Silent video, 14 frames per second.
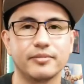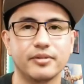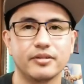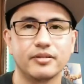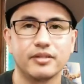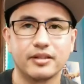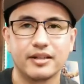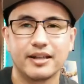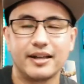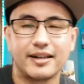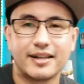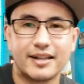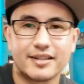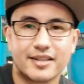I mean, I
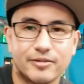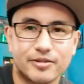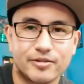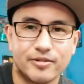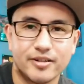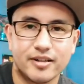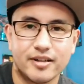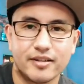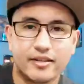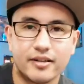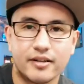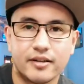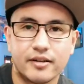can't say what's going on there.